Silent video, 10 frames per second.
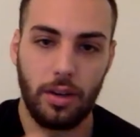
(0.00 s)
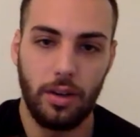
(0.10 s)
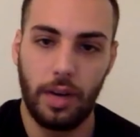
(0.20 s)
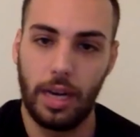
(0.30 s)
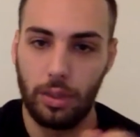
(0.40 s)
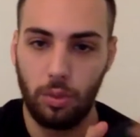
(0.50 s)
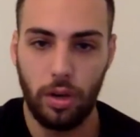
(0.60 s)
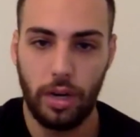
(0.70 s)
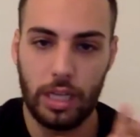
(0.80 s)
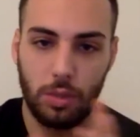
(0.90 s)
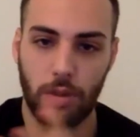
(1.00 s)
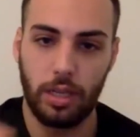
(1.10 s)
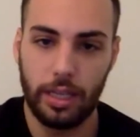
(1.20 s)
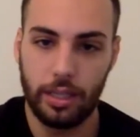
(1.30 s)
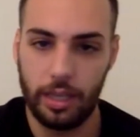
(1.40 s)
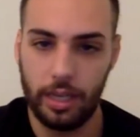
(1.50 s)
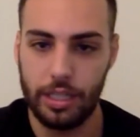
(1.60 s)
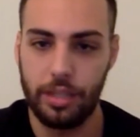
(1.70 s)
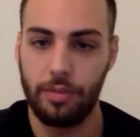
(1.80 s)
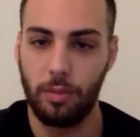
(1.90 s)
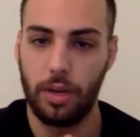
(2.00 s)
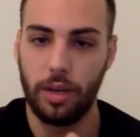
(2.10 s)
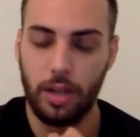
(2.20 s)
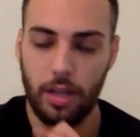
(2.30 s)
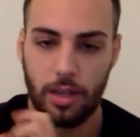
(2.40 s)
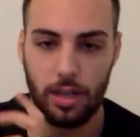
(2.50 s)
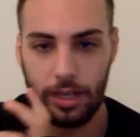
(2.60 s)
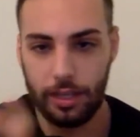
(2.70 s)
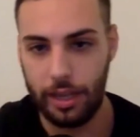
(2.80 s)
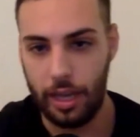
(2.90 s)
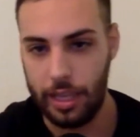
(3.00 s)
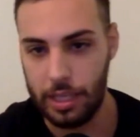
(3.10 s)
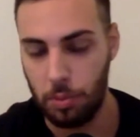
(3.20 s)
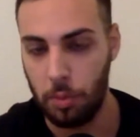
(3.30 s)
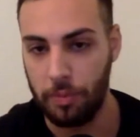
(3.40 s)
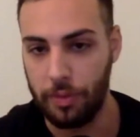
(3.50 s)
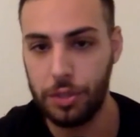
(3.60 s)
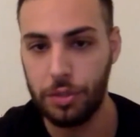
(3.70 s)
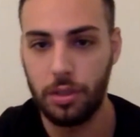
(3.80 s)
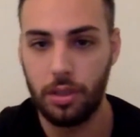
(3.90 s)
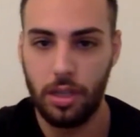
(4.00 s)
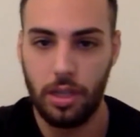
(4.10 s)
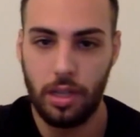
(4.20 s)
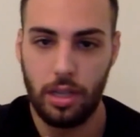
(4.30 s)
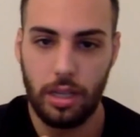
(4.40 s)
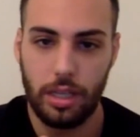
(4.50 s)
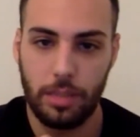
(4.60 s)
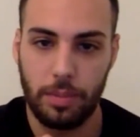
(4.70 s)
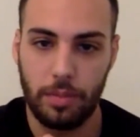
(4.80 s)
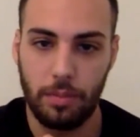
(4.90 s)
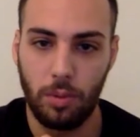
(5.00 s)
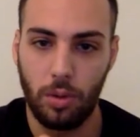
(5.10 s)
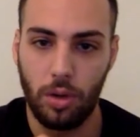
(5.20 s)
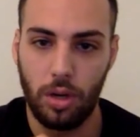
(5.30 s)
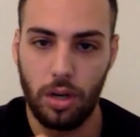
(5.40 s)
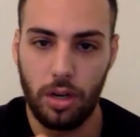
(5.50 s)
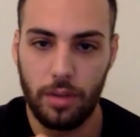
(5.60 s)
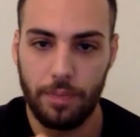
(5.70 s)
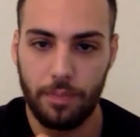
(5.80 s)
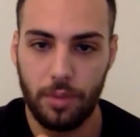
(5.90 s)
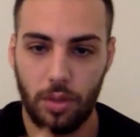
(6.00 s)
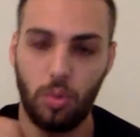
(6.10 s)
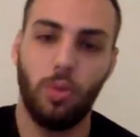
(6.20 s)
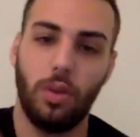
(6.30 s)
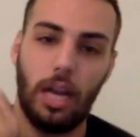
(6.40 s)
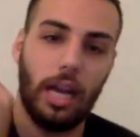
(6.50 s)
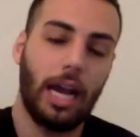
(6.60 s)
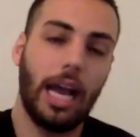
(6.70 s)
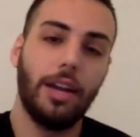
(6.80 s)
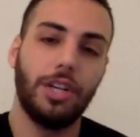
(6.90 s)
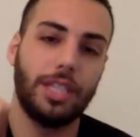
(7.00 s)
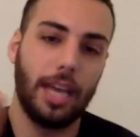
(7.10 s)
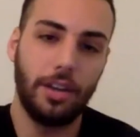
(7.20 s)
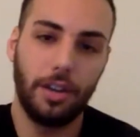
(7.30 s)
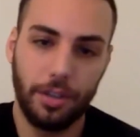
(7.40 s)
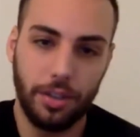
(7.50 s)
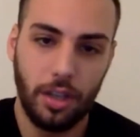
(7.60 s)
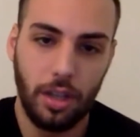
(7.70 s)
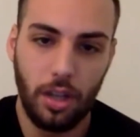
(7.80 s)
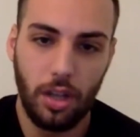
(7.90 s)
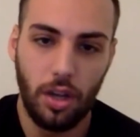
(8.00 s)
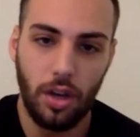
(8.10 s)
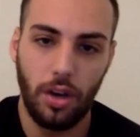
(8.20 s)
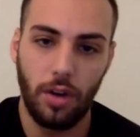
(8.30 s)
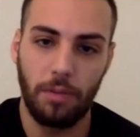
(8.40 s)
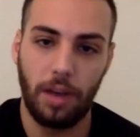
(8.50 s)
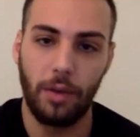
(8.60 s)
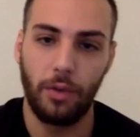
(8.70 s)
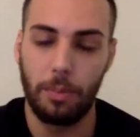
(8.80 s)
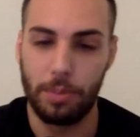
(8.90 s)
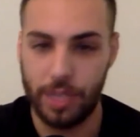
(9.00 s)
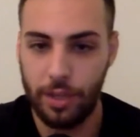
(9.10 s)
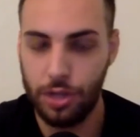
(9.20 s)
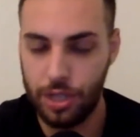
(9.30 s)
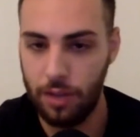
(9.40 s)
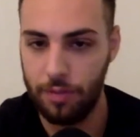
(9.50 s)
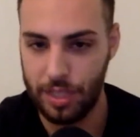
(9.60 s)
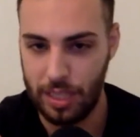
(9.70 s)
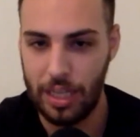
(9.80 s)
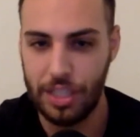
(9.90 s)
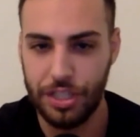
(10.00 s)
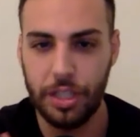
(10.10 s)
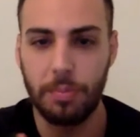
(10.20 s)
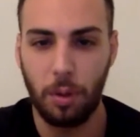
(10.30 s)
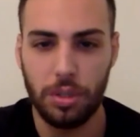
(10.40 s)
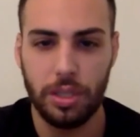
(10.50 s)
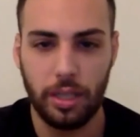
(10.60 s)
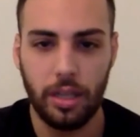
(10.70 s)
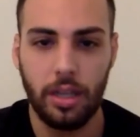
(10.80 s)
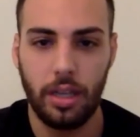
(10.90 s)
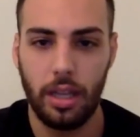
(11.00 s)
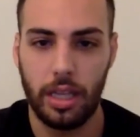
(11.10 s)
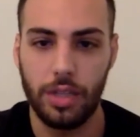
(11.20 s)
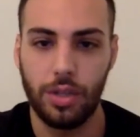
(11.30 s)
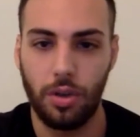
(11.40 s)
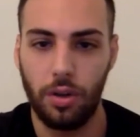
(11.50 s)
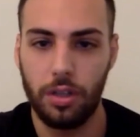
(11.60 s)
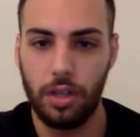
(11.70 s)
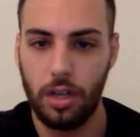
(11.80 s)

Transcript: Right? Like Twitter has one, LinkedIn has a different one. LinkedIn, I think, is more professional. It's a bit more to a higher standard of how you represent yourself. There's less sheet posting, I think it's called.